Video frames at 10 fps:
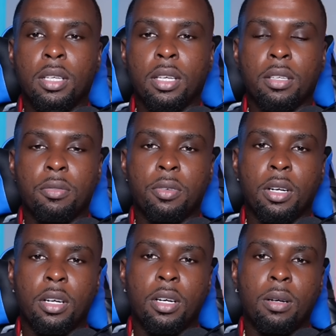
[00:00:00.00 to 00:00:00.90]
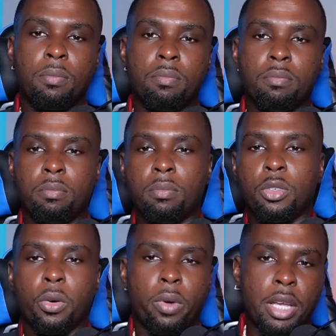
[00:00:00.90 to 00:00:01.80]
is from
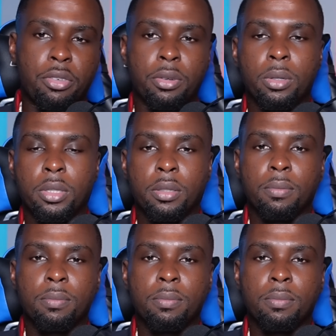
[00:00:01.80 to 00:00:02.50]
your right shoulder.